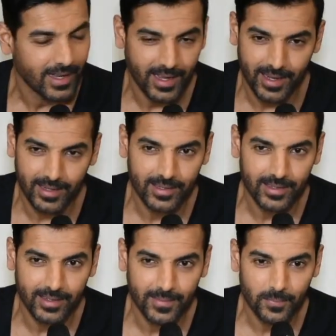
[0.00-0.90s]
And
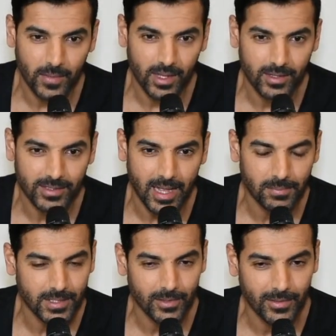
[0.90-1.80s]
it was
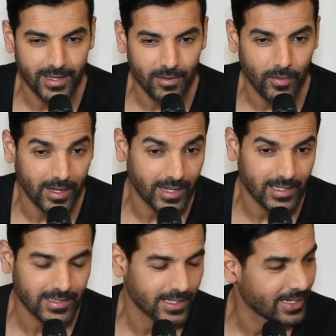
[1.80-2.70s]
absolutely
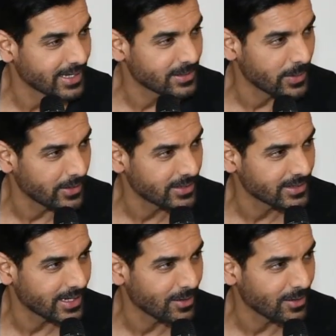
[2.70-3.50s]
fantastic, the experience.